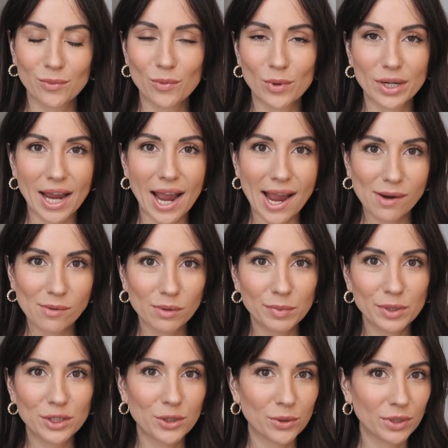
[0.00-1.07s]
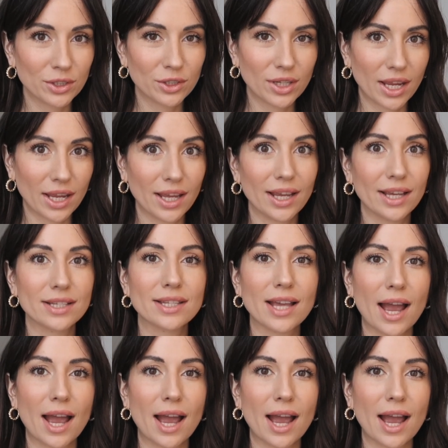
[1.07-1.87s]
what I will be doing today is